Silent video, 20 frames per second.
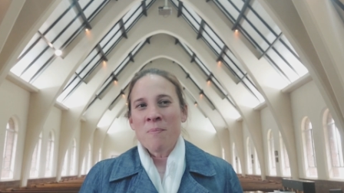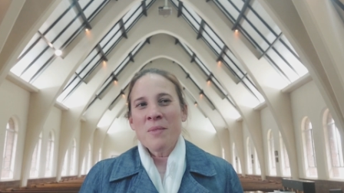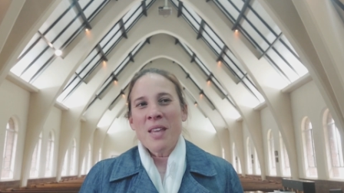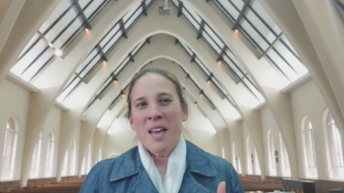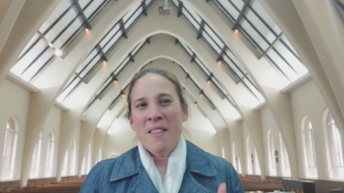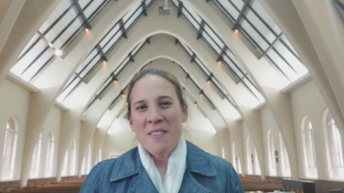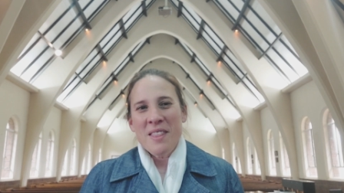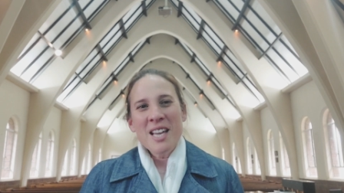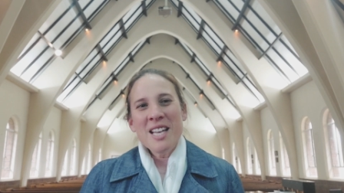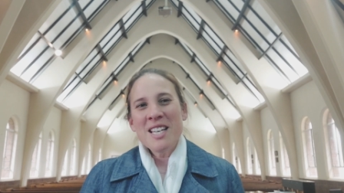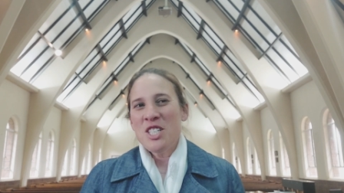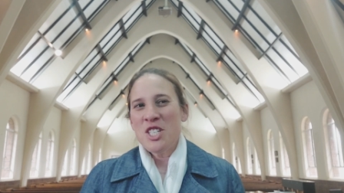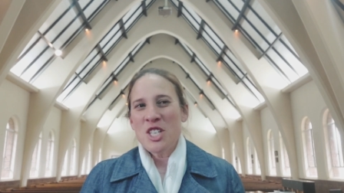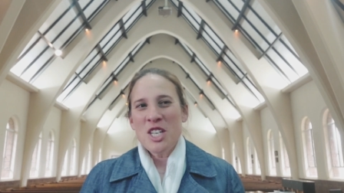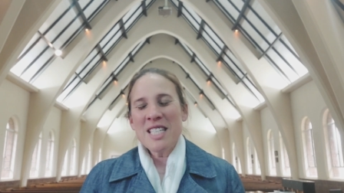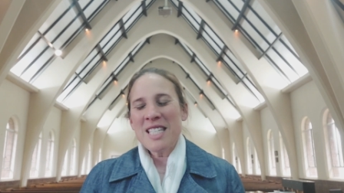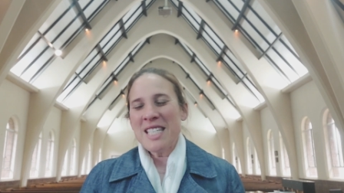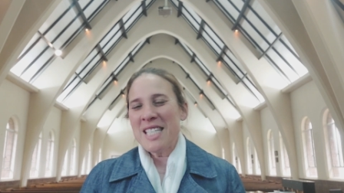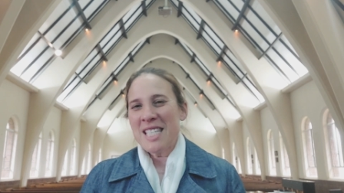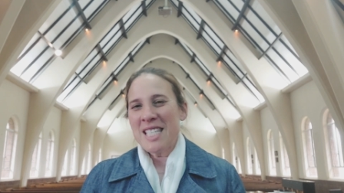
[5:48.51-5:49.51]
and then
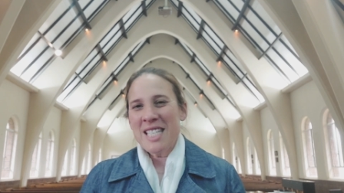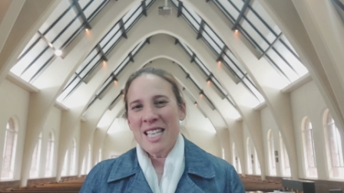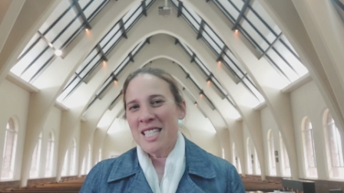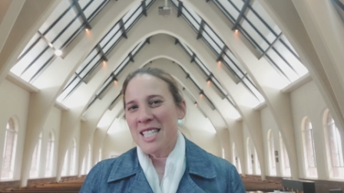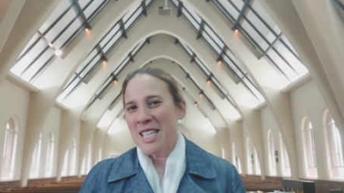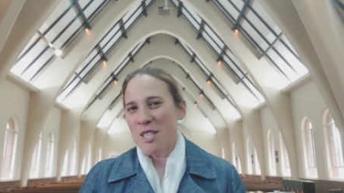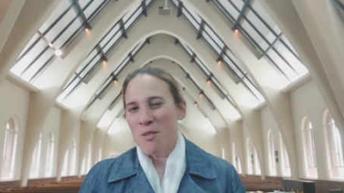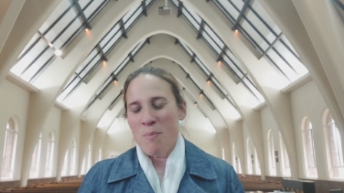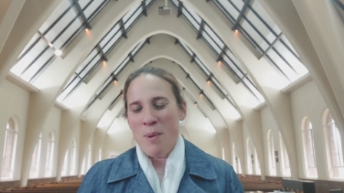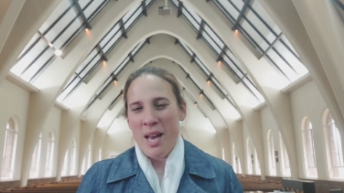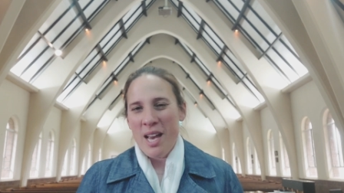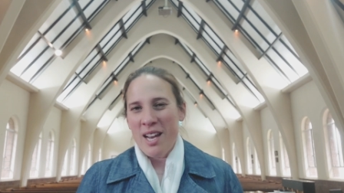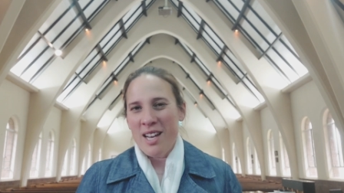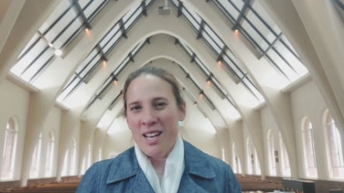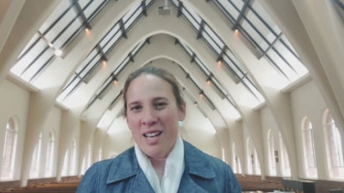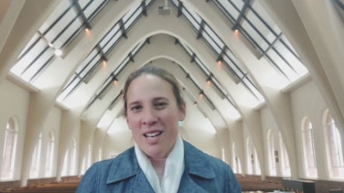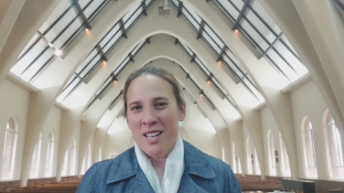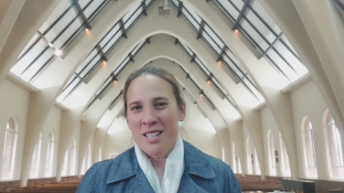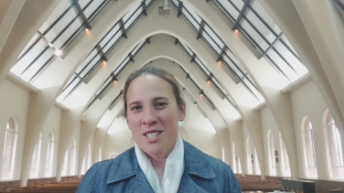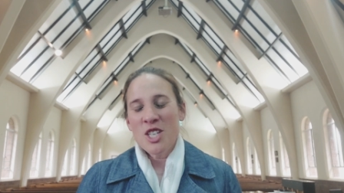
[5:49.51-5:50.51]
Jesus sends us
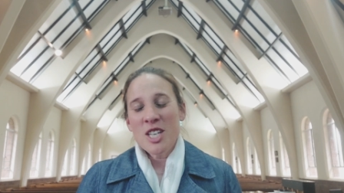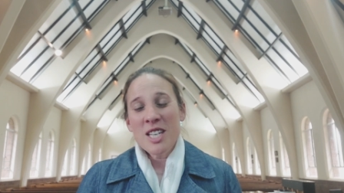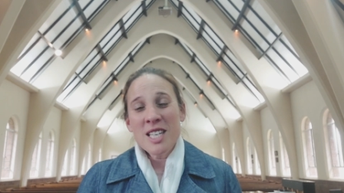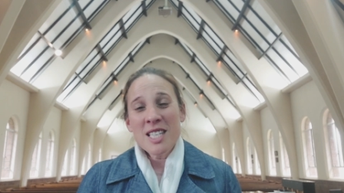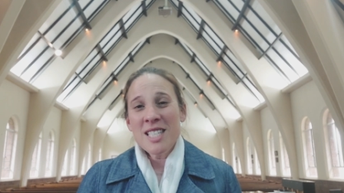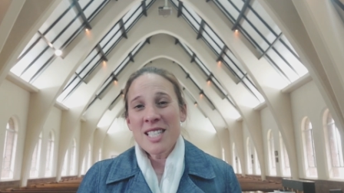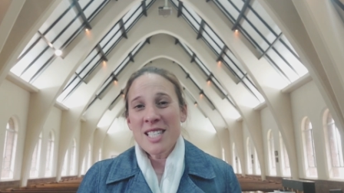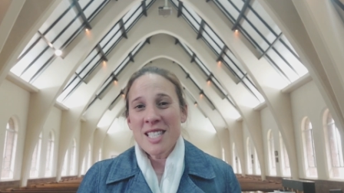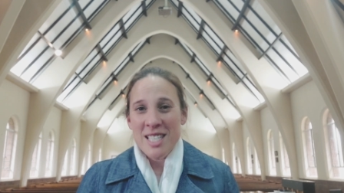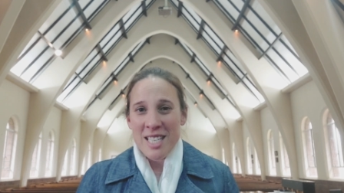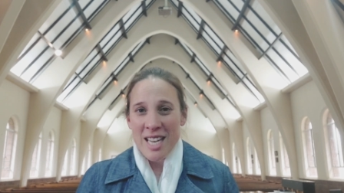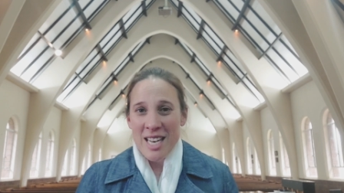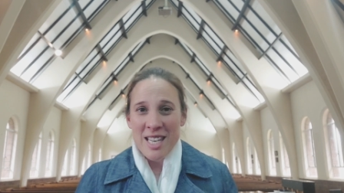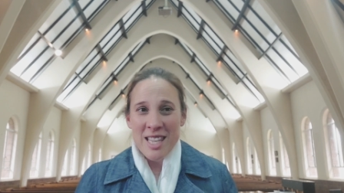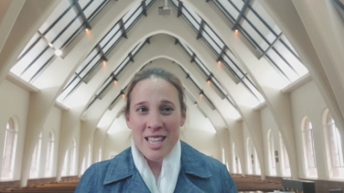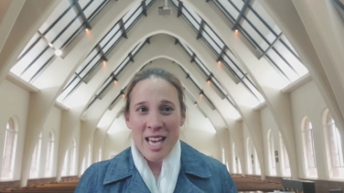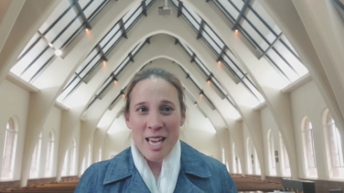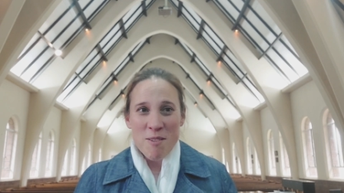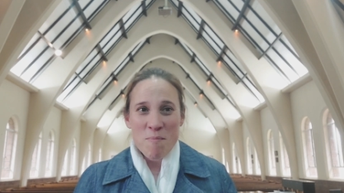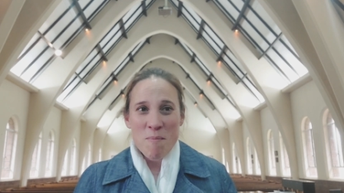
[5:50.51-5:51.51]
back Jesus
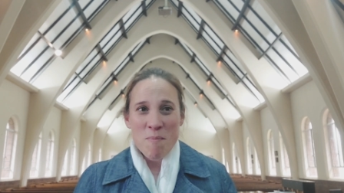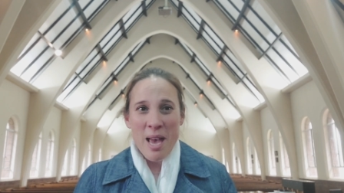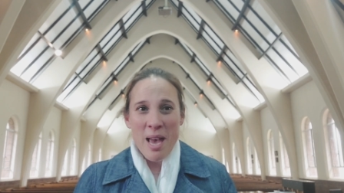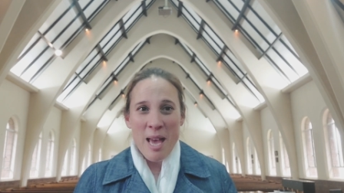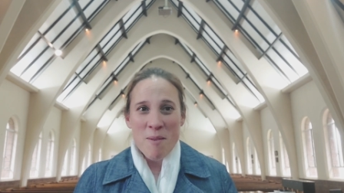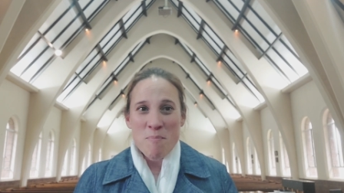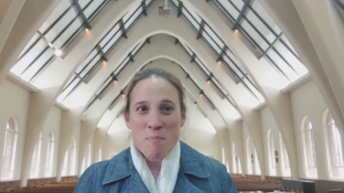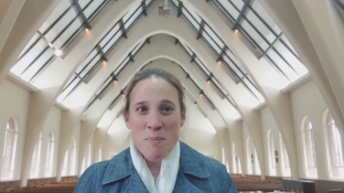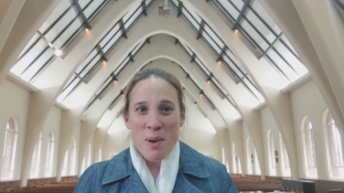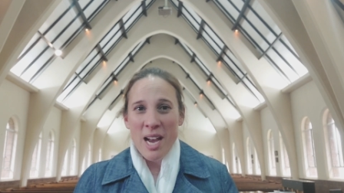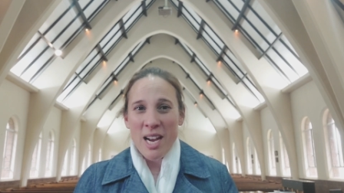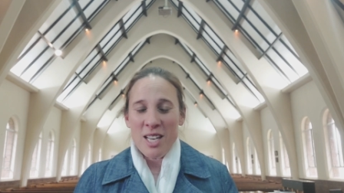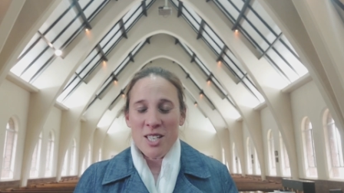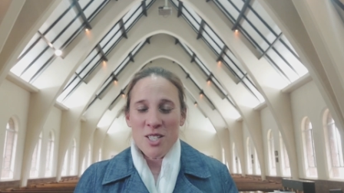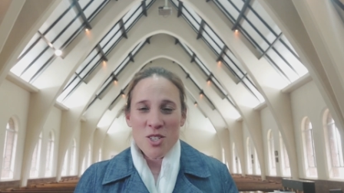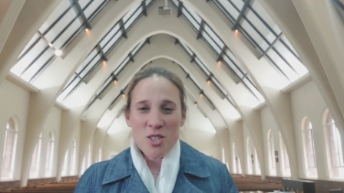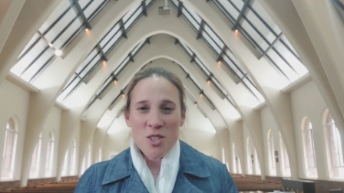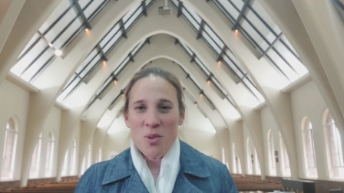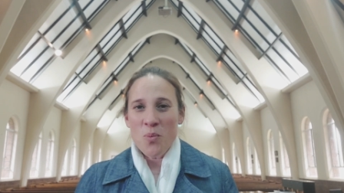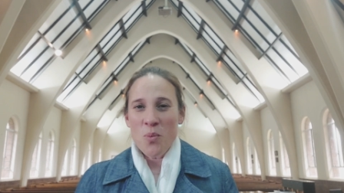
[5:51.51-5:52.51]
sent that man back
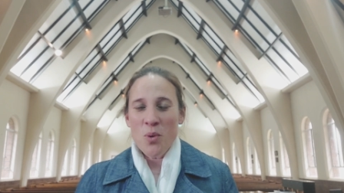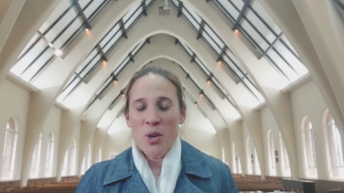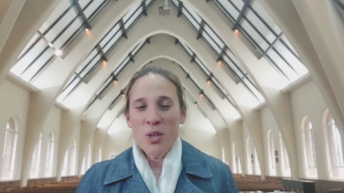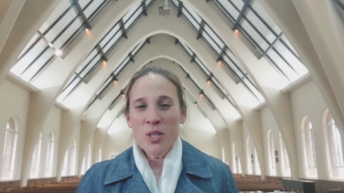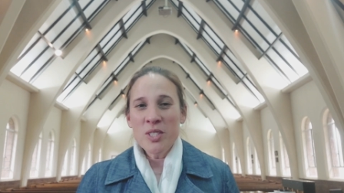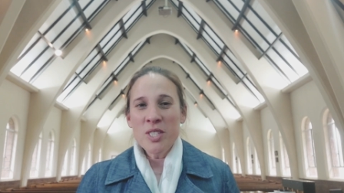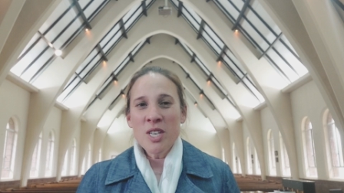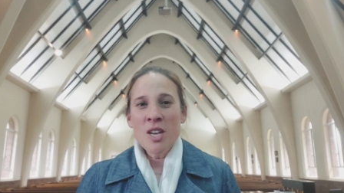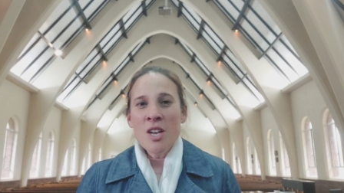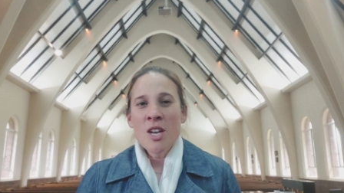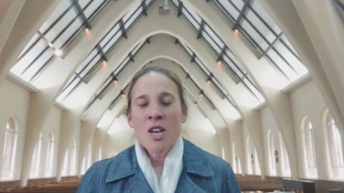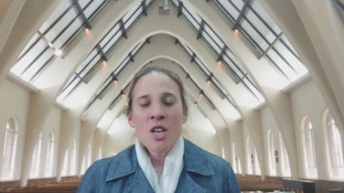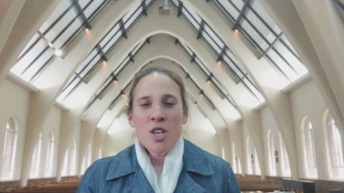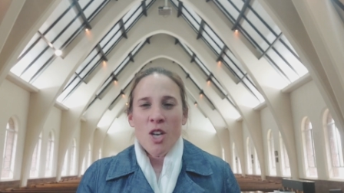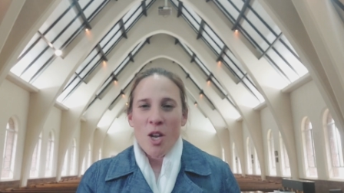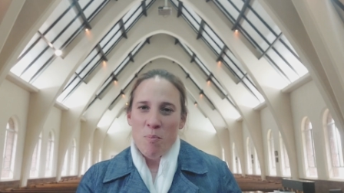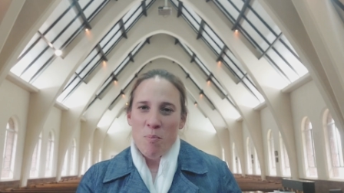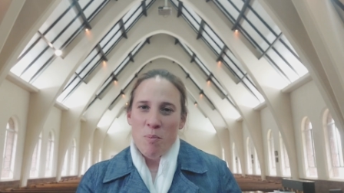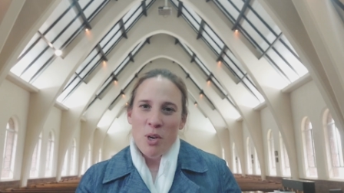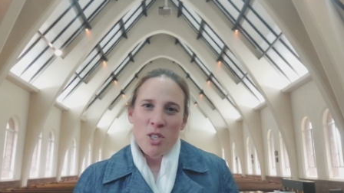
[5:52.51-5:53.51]
into the world,
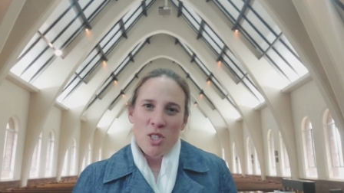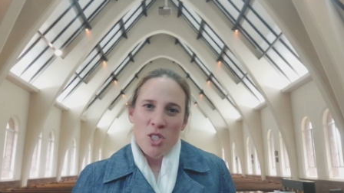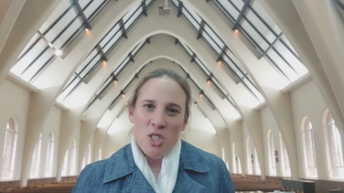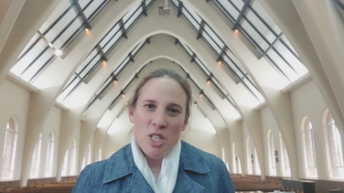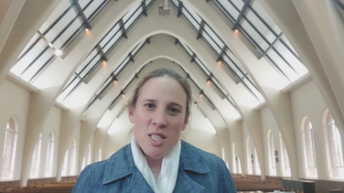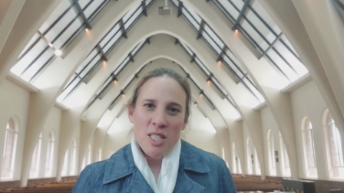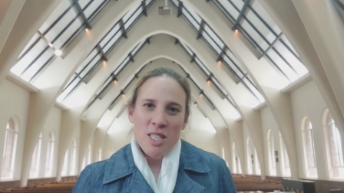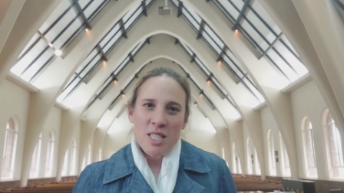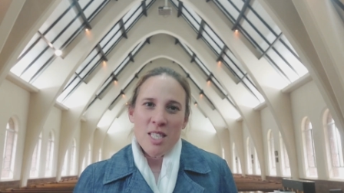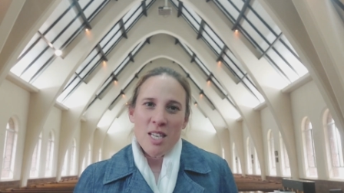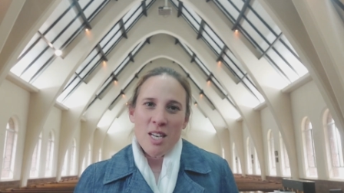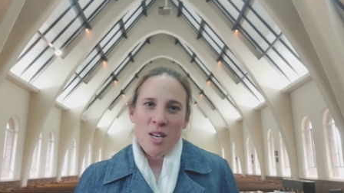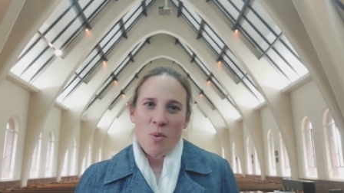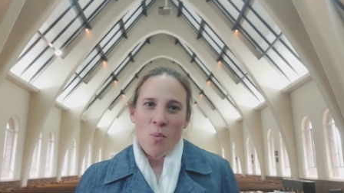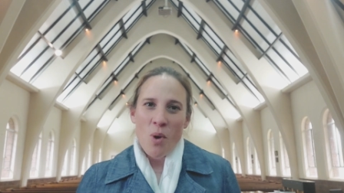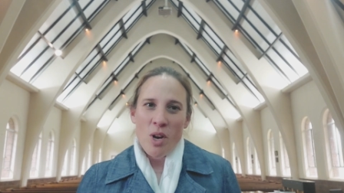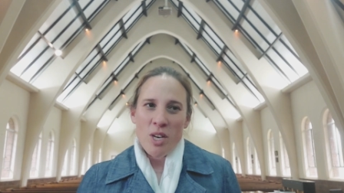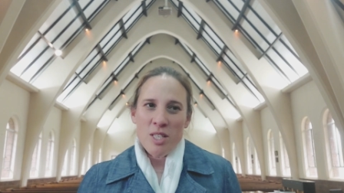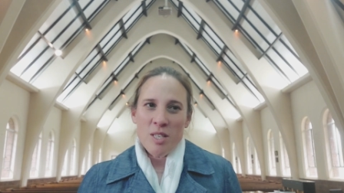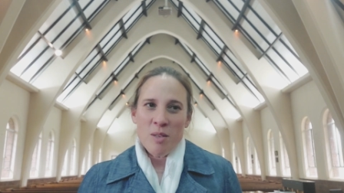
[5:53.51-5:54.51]
not because Jesus didn't
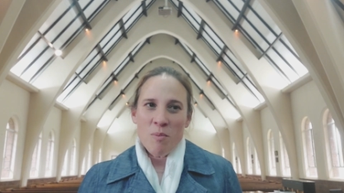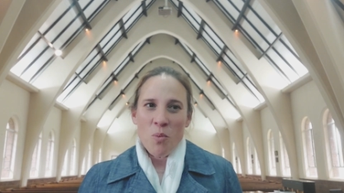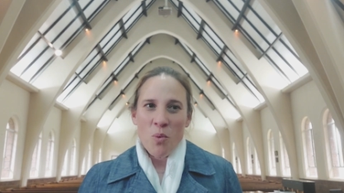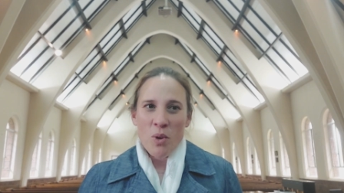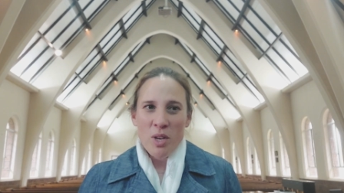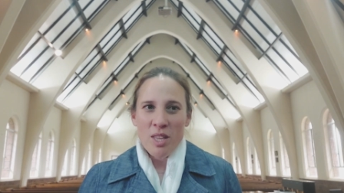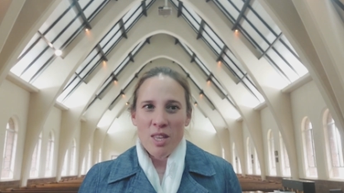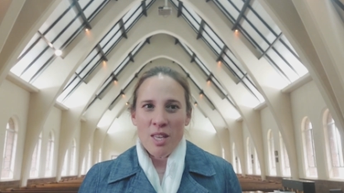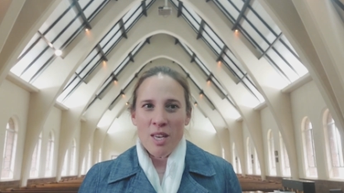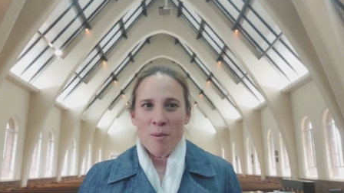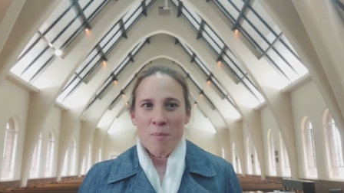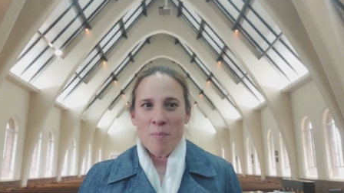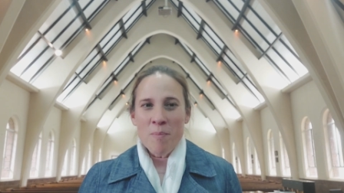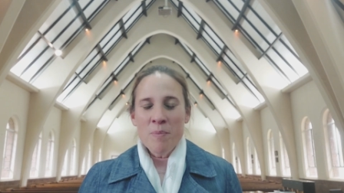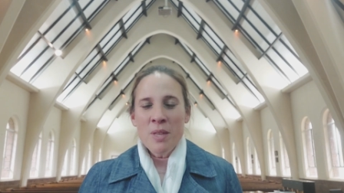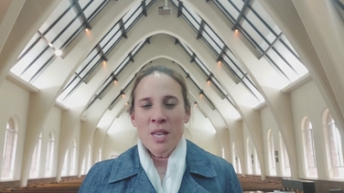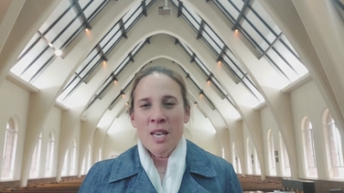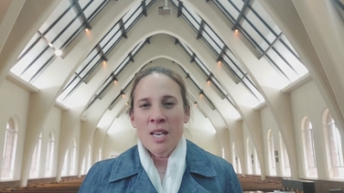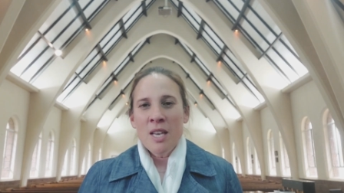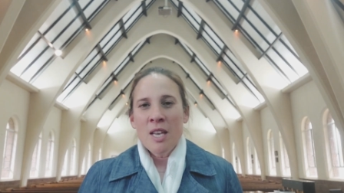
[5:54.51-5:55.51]
want him with him,